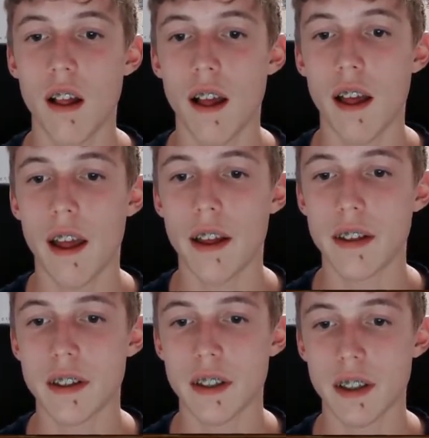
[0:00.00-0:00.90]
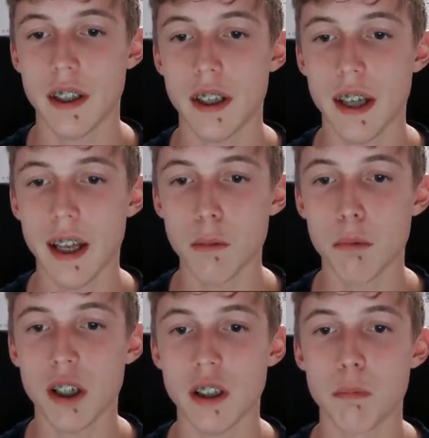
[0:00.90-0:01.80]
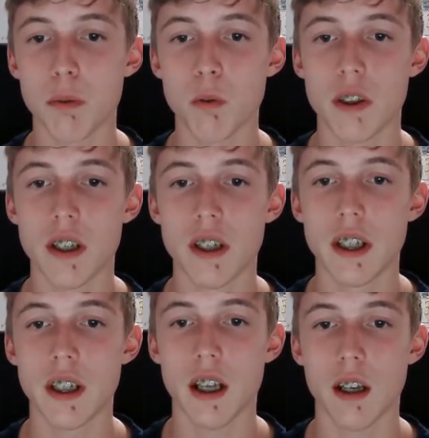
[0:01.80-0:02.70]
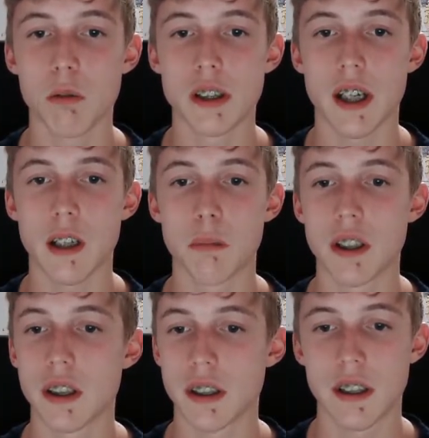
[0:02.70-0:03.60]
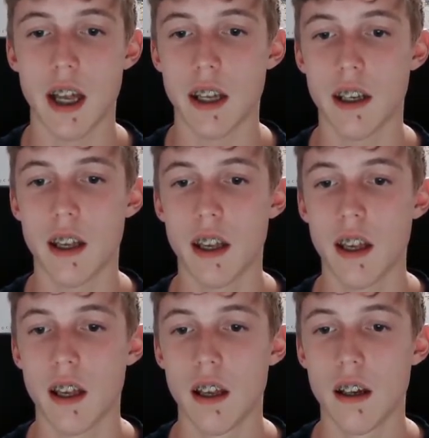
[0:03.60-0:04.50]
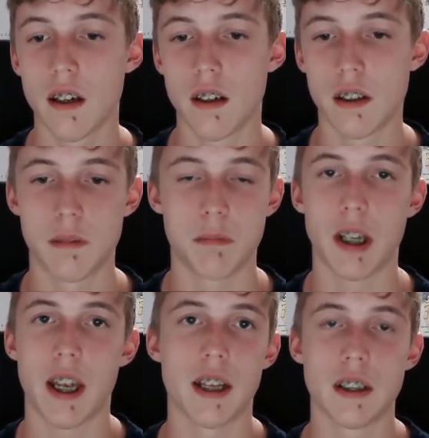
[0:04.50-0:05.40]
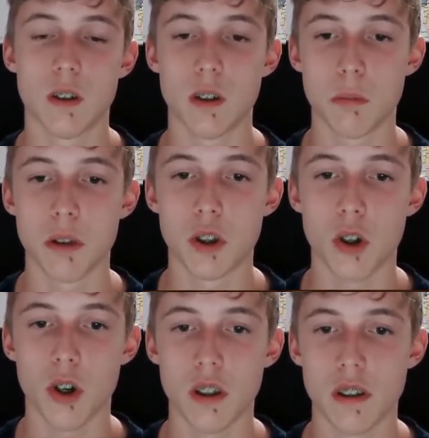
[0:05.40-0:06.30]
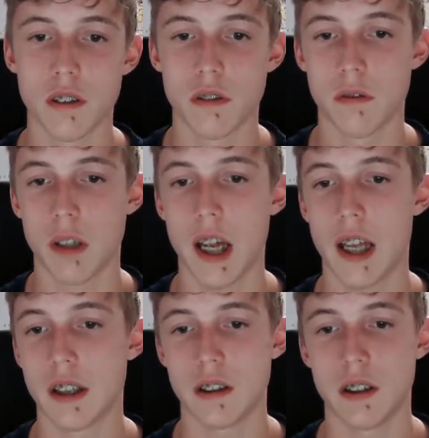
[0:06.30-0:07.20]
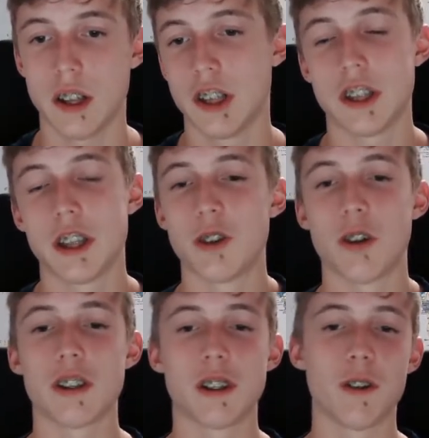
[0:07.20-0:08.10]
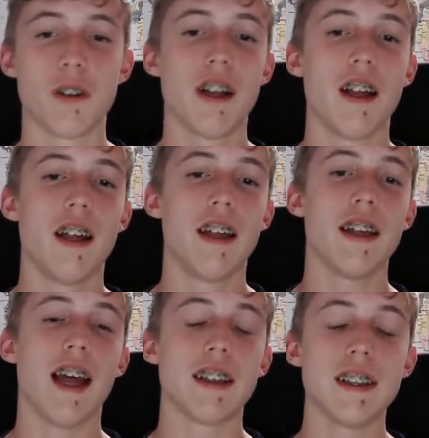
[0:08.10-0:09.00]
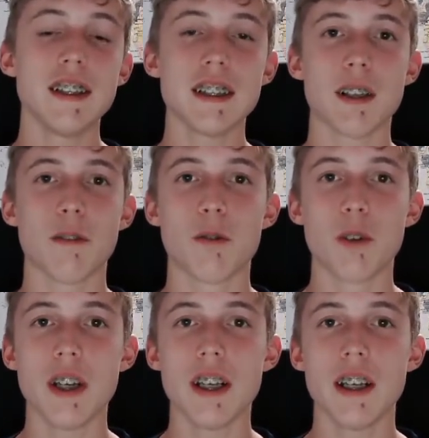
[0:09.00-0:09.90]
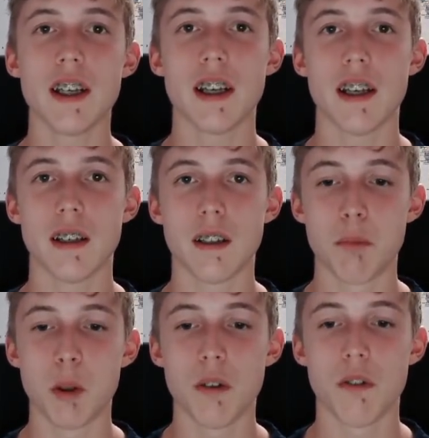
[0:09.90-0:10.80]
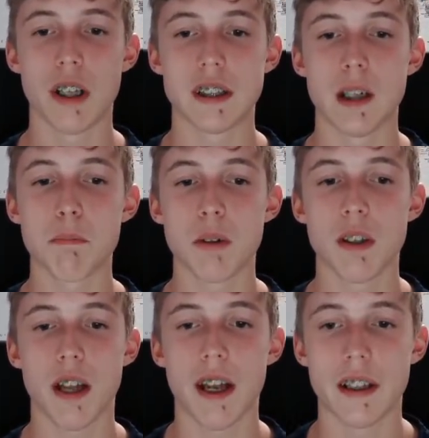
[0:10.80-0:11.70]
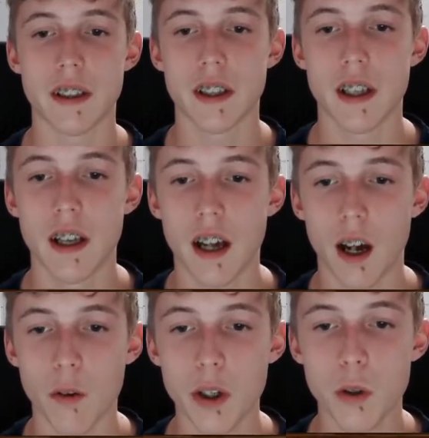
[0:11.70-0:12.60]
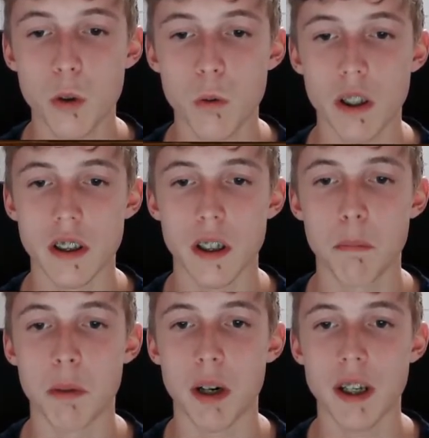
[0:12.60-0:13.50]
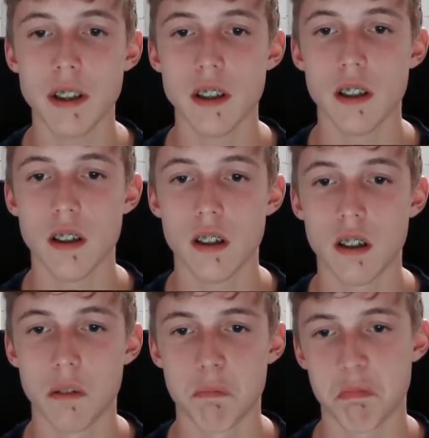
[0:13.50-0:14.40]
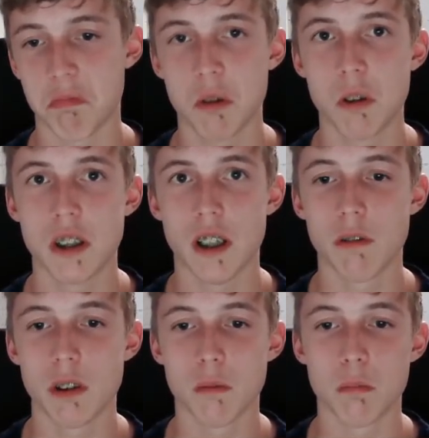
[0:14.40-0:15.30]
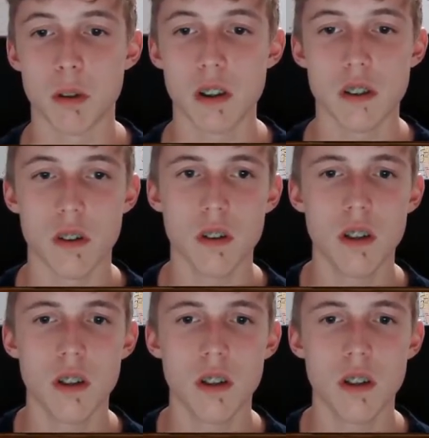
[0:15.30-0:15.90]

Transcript: and he can't protect the pawn with the king like we said, because then again it's going to be a draw and it's just a draw. So yeah, this is a really beautiful example and a really good one to keep in mind. Could save you some points, you know.